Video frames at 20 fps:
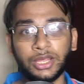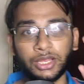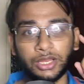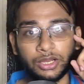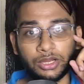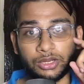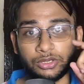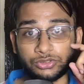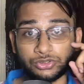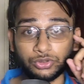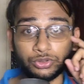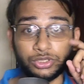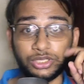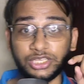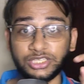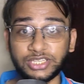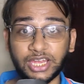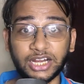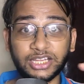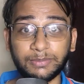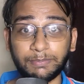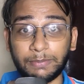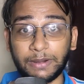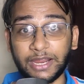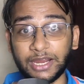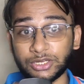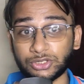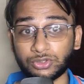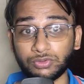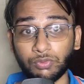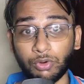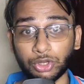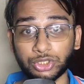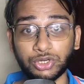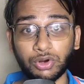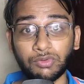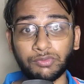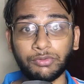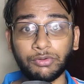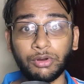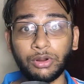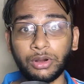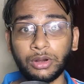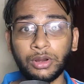So these are the players to watch out for.